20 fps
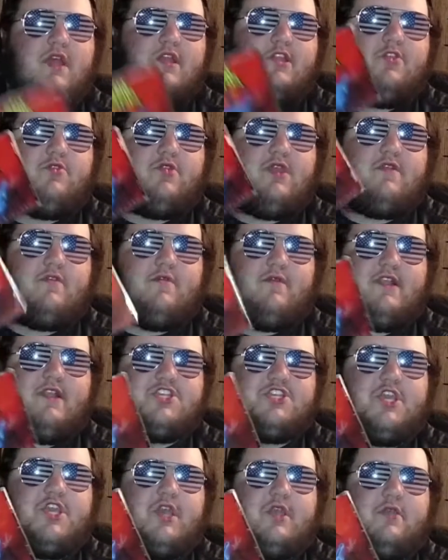You get
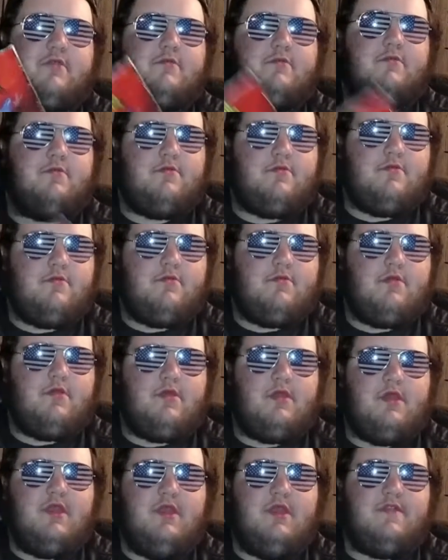Lich King.
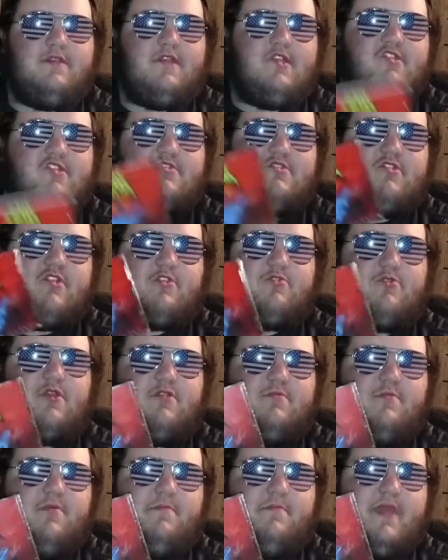This is an
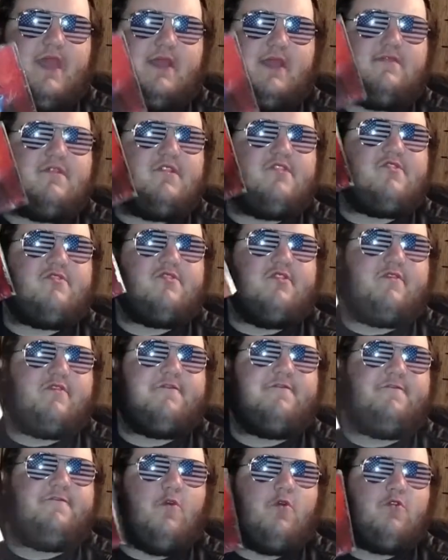incredible band. This is their
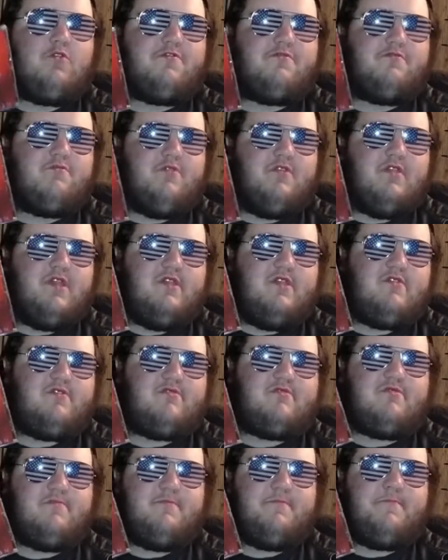4th release.